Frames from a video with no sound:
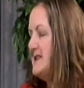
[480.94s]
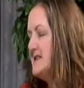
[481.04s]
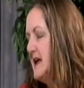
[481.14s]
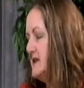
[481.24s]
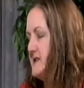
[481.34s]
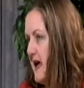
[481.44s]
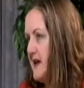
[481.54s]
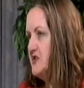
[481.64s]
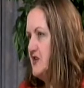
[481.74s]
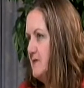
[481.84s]
guess not
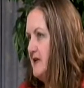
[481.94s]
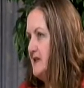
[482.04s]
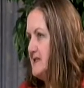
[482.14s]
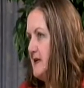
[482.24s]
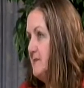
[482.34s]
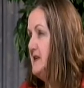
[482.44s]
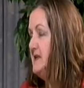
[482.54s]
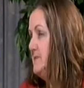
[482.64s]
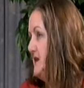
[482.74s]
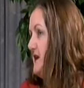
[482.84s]
astonishing, but
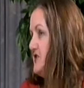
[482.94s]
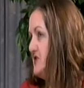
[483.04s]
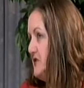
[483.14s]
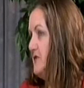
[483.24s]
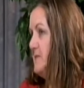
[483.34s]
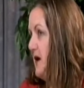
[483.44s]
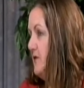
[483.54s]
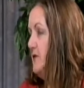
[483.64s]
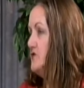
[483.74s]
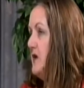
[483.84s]
something to be concerned
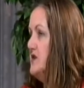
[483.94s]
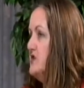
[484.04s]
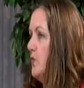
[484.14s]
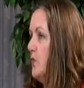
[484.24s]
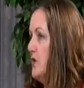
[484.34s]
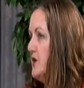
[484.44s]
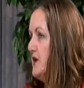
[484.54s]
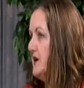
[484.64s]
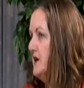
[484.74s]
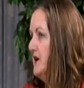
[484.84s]
about. You're trying to
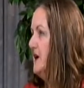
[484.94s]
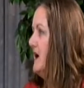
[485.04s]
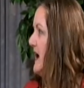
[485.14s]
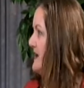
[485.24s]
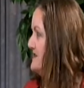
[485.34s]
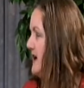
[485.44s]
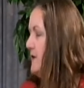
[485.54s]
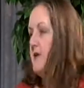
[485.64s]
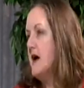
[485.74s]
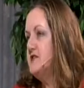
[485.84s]
work, and
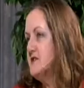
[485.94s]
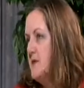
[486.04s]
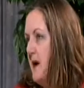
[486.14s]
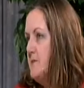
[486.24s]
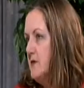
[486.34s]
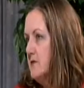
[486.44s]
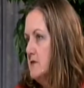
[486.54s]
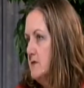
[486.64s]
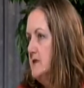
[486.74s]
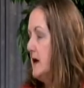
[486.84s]
so I just remember
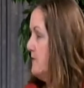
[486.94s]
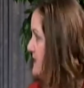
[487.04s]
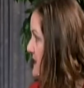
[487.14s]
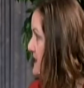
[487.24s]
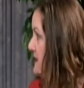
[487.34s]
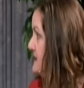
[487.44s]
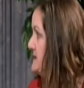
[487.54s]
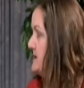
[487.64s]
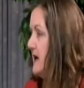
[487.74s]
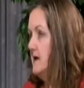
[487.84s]
doing that with
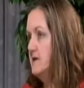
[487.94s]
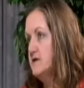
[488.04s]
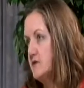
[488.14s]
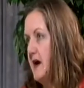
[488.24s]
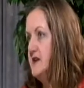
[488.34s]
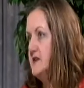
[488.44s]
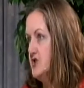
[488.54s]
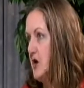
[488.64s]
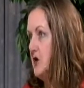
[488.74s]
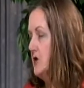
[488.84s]
kids and trying to
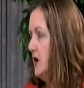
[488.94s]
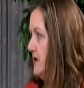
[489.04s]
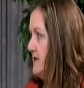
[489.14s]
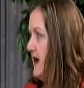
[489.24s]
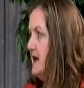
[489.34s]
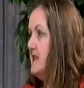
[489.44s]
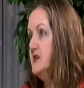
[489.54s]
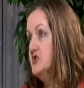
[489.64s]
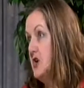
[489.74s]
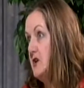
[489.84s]
juggle all of that, and
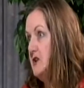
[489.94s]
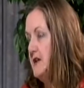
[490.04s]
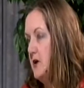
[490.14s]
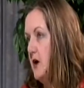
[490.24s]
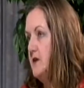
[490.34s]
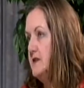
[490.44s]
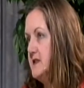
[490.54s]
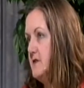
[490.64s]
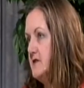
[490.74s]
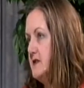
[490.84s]
then juggling all
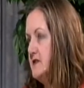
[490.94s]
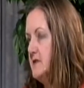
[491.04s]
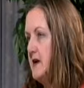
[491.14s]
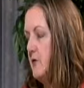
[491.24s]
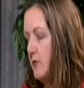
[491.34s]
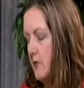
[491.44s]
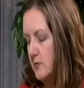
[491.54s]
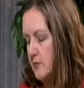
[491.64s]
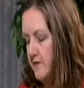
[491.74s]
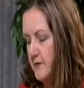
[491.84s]
these other things when now
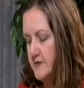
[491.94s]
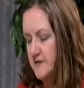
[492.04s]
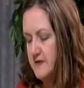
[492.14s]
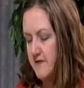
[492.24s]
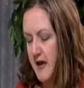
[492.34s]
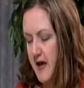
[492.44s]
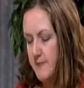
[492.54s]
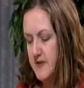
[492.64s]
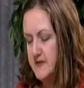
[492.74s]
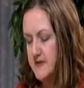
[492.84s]
role reversals have
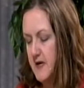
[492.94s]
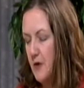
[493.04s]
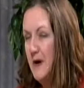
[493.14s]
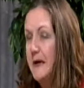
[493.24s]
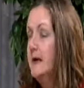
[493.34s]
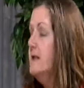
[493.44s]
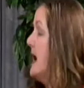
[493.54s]
happened. So the